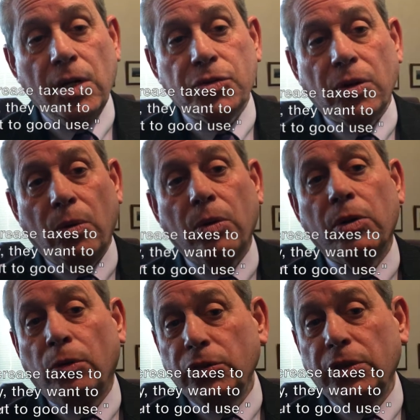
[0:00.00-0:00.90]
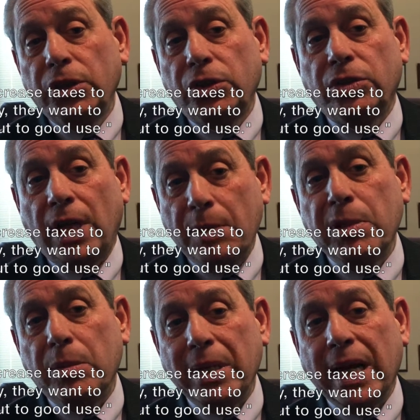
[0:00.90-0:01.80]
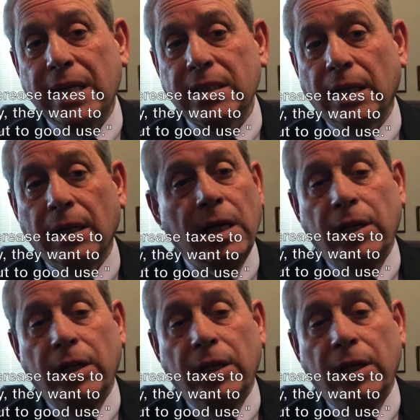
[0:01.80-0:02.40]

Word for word: So those are issues that I'm going to be asking.